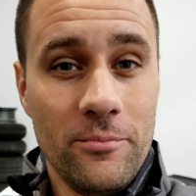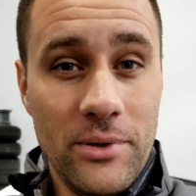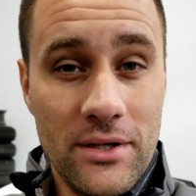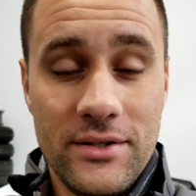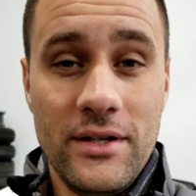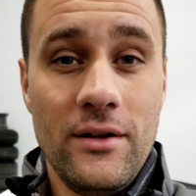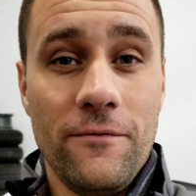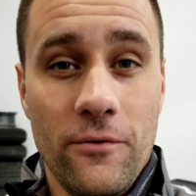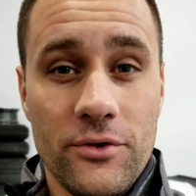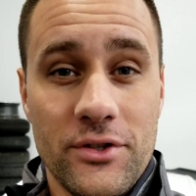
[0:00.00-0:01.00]
beastie,
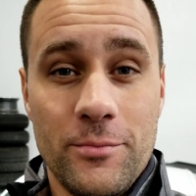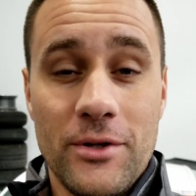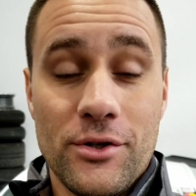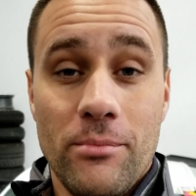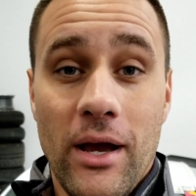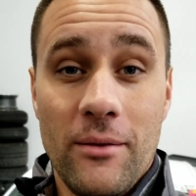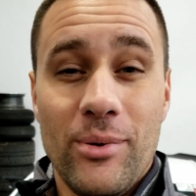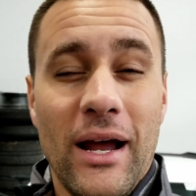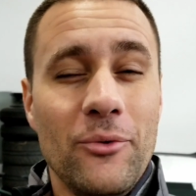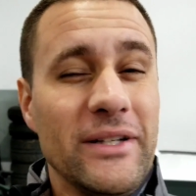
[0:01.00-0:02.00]
full suspension bike,
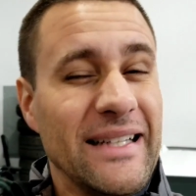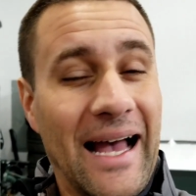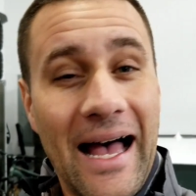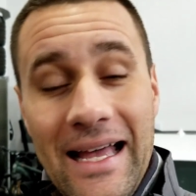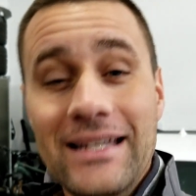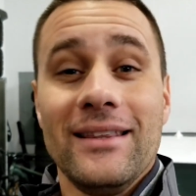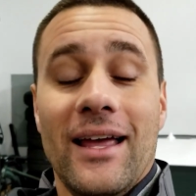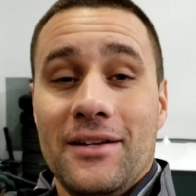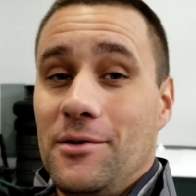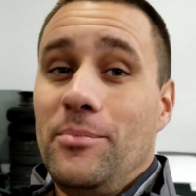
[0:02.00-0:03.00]
but I would kind of
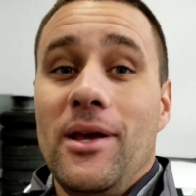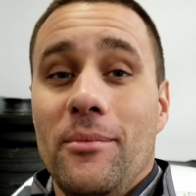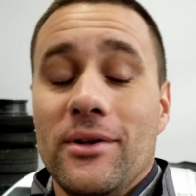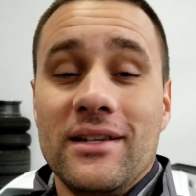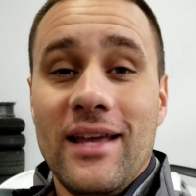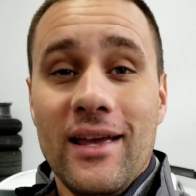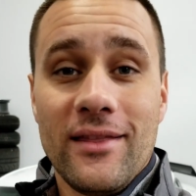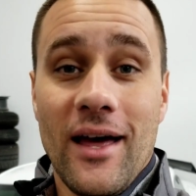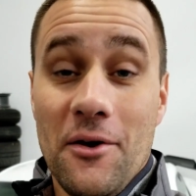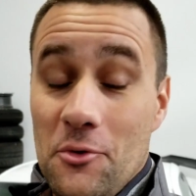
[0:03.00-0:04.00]
like to be able to take
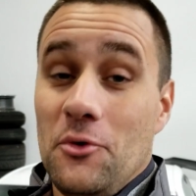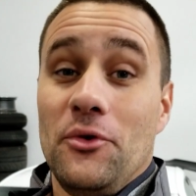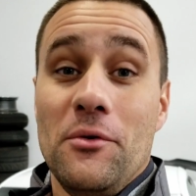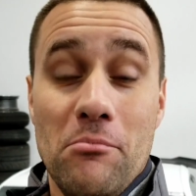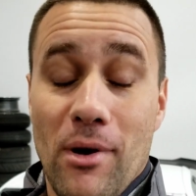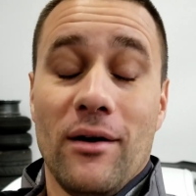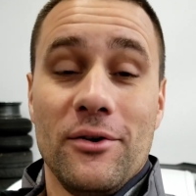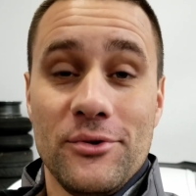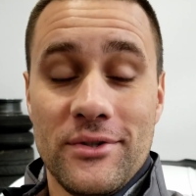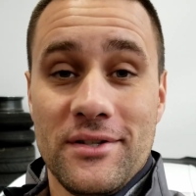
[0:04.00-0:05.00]
that old
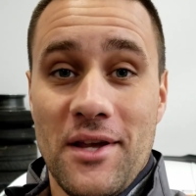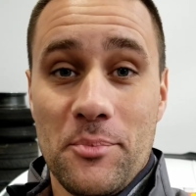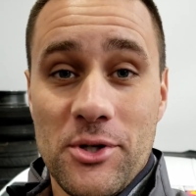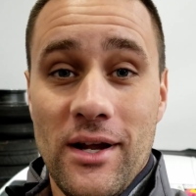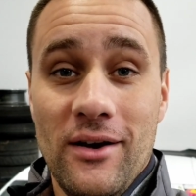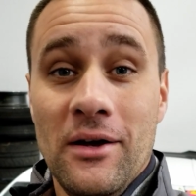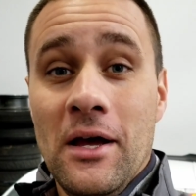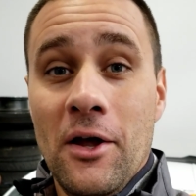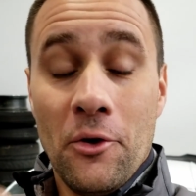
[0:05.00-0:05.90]
Mongoose Deception out,